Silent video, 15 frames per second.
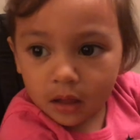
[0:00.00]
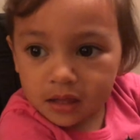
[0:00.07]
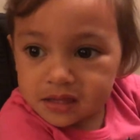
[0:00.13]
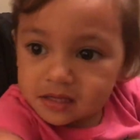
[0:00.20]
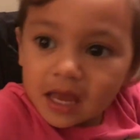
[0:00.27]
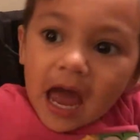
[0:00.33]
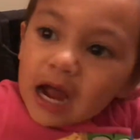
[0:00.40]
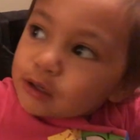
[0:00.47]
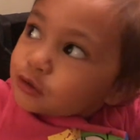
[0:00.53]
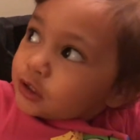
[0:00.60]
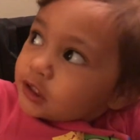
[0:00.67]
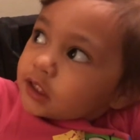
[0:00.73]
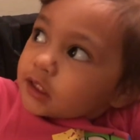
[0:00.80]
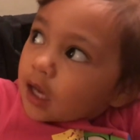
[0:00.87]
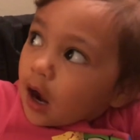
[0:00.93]
Yeah.
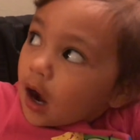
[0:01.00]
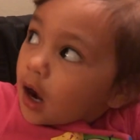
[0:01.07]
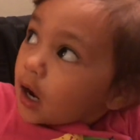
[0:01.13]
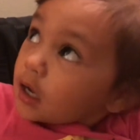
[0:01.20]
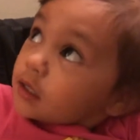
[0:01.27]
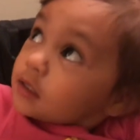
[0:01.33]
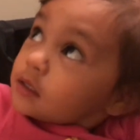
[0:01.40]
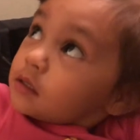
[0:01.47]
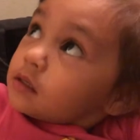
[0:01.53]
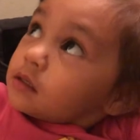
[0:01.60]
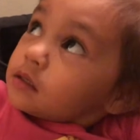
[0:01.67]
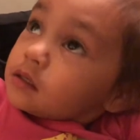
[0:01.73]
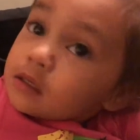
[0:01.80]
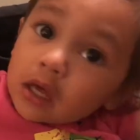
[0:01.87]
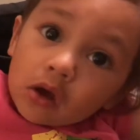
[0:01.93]
Outside.
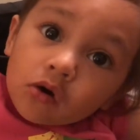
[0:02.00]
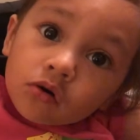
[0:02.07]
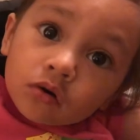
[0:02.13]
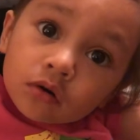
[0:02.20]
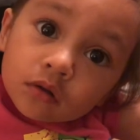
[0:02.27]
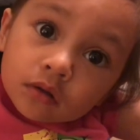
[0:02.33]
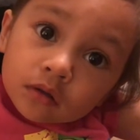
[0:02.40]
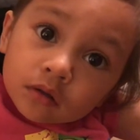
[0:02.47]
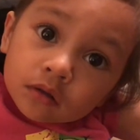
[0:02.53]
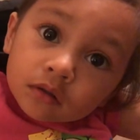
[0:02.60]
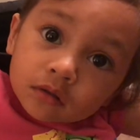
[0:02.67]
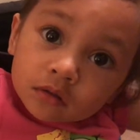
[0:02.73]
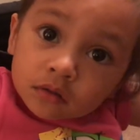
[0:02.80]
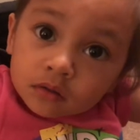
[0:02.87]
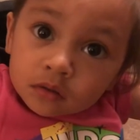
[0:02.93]
Outside.
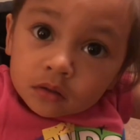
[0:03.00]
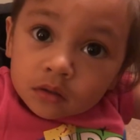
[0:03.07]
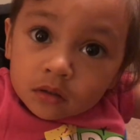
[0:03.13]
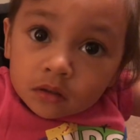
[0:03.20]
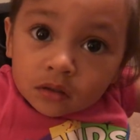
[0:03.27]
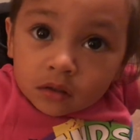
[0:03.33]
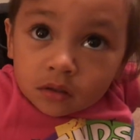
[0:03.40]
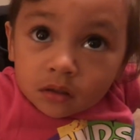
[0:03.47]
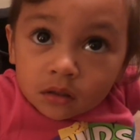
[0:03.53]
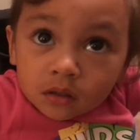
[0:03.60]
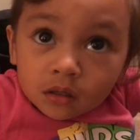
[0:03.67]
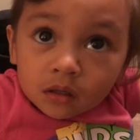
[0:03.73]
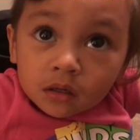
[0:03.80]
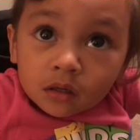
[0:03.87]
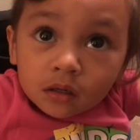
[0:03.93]
Maybe in your
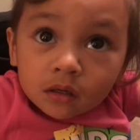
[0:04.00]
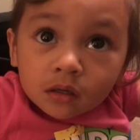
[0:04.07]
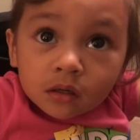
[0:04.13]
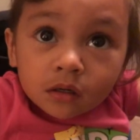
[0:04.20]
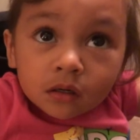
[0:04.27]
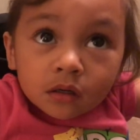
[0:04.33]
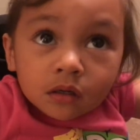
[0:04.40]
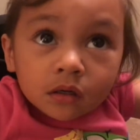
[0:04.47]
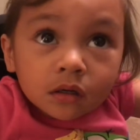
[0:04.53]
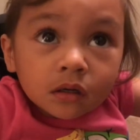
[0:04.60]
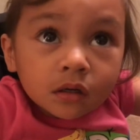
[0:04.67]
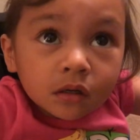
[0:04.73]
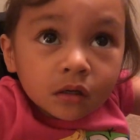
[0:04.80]
dreams?